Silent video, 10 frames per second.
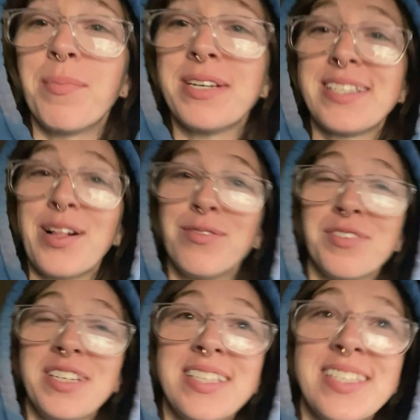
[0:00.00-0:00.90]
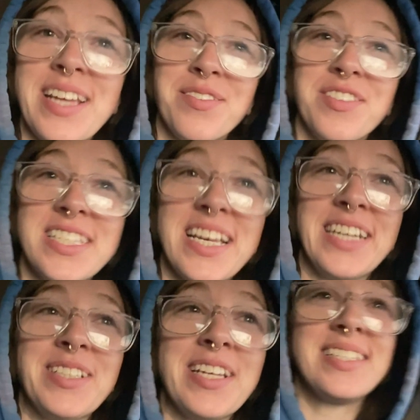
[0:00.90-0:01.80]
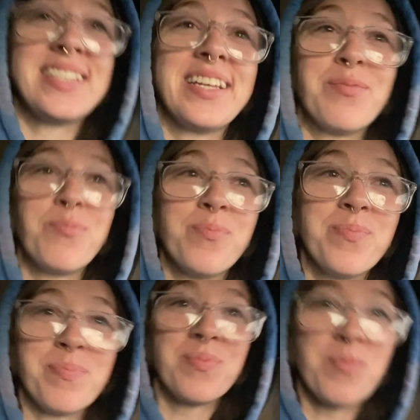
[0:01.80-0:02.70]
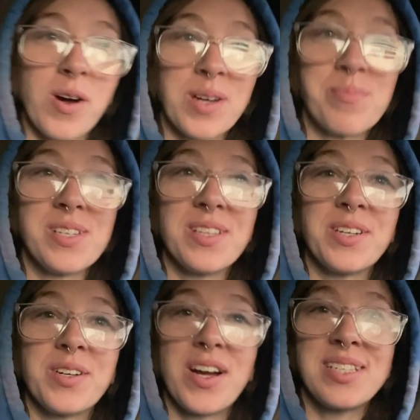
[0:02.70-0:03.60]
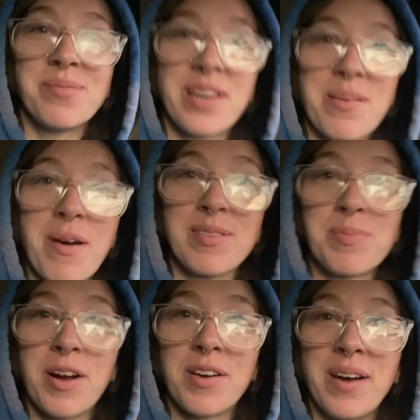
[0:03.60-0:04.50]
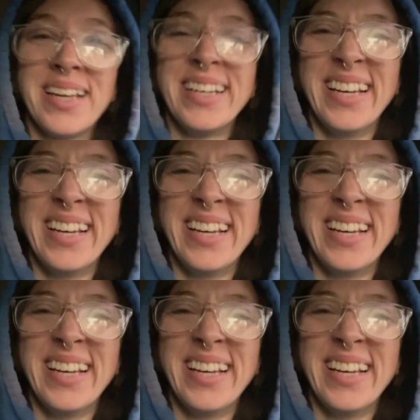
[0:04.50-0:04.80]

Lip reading: myself instead of the sign that said, "Welcome to the Great Smoky Mountains Parkway."